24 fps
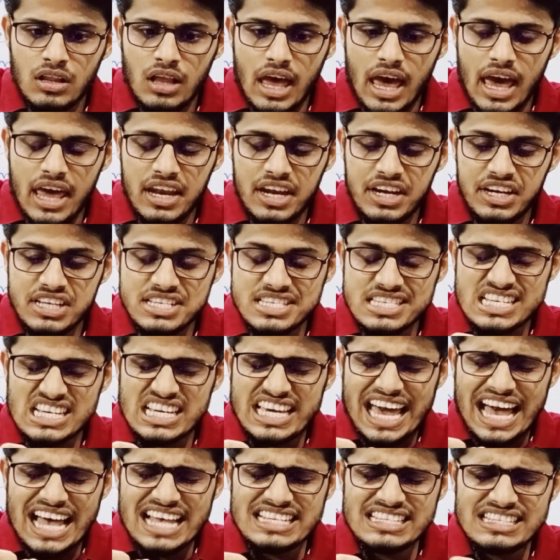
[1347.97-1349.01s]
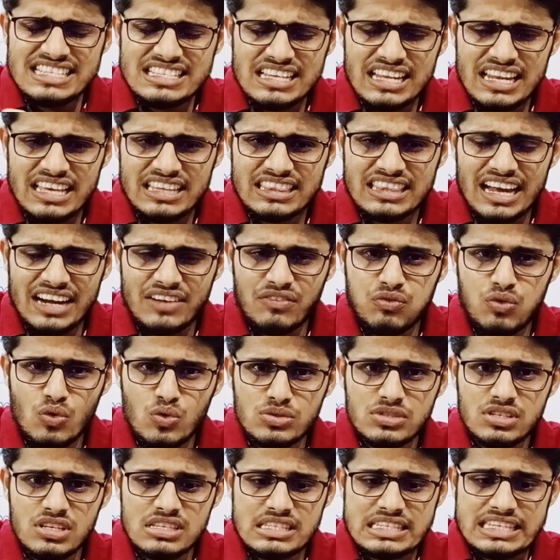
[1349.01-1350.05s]
And it is cancelling, that
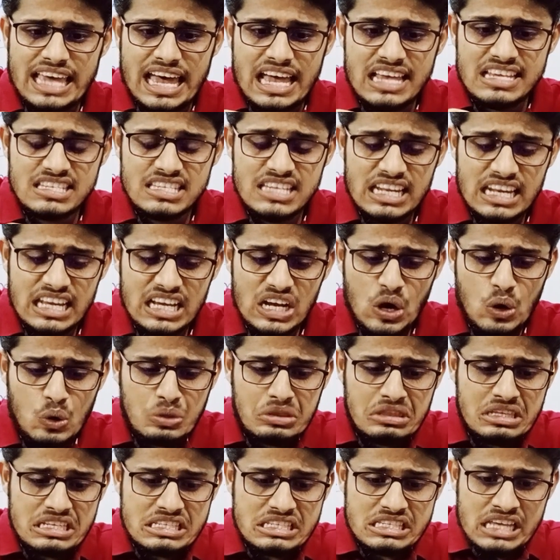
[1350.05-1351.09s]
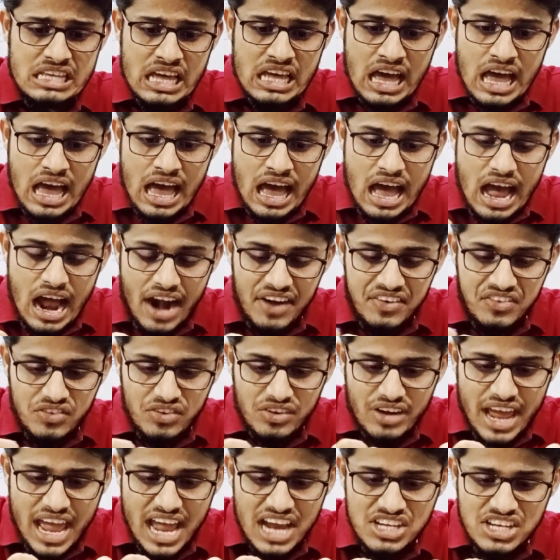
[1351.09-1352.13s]
force is cancelling out this
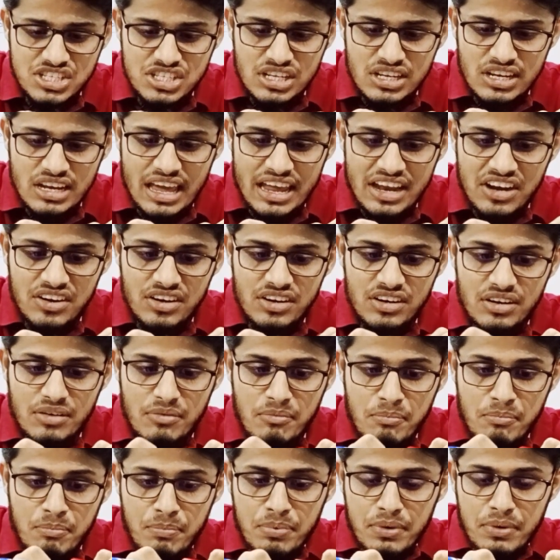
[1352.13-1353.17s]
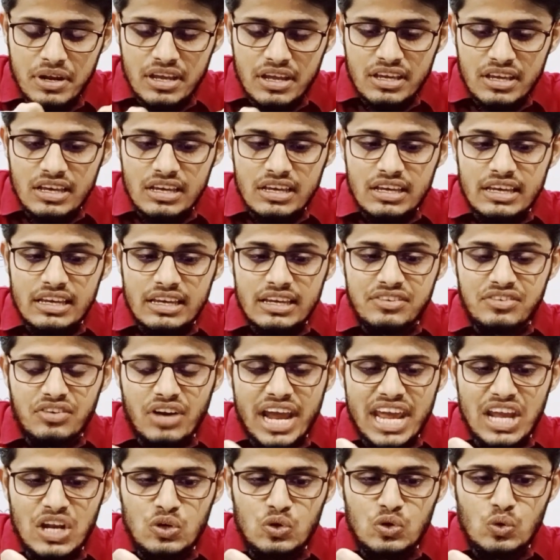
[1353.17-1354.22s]
attraction and
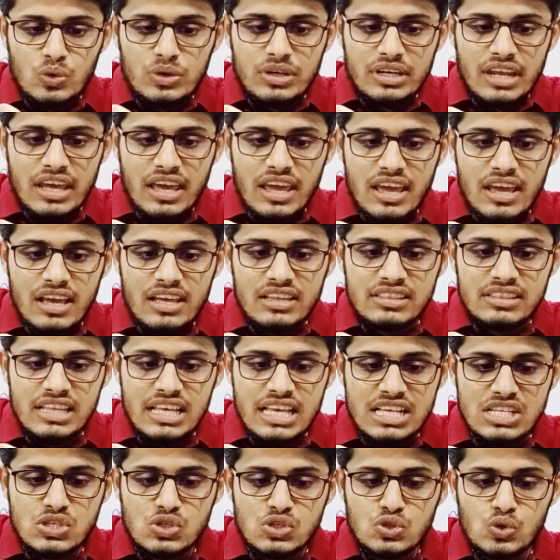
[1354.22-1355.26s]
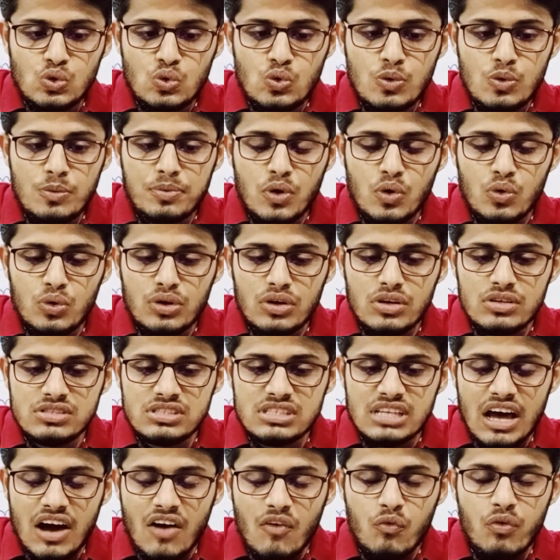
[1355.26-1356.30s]
trying to take these two protons
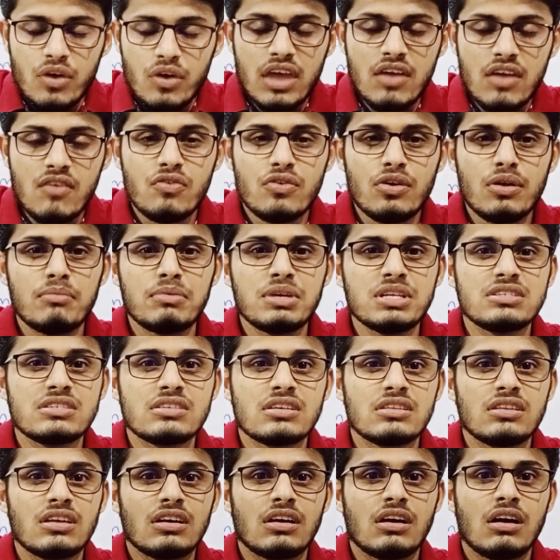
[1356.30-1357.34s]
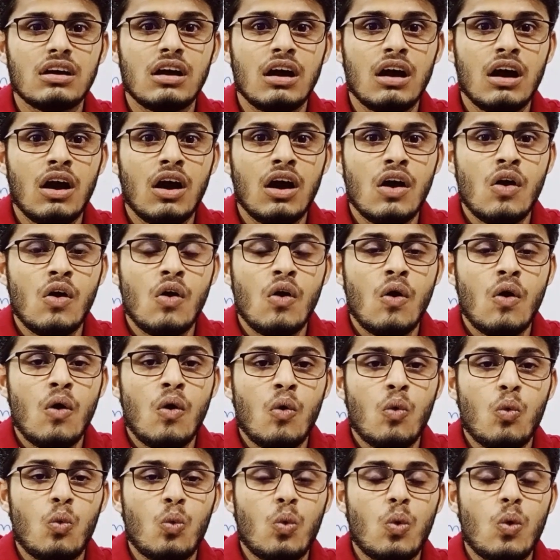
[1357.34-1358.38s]
away from each other.
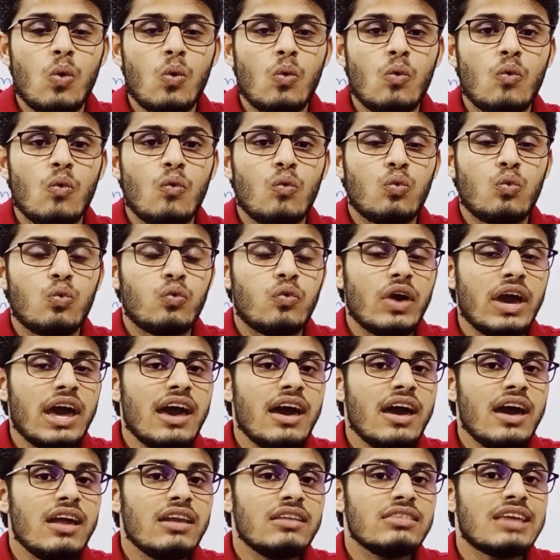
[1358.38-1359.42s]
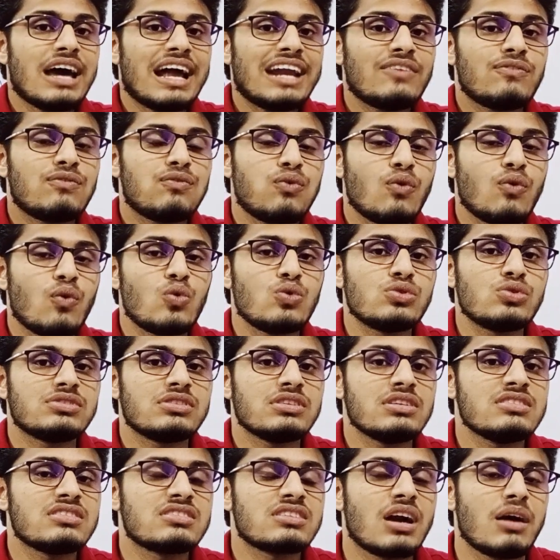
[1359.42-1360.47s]
Where that force
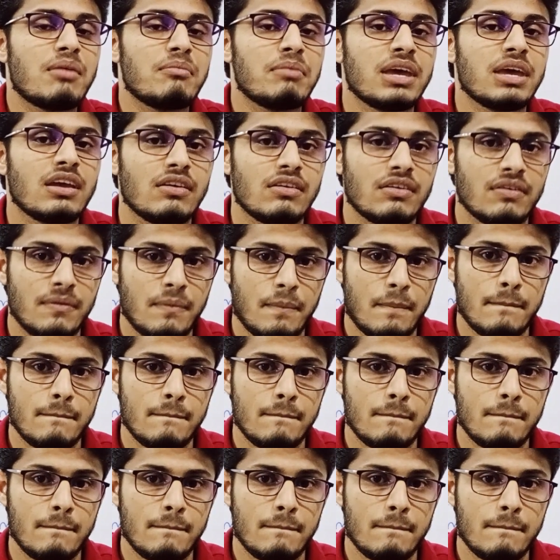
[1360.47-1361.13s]
is coming?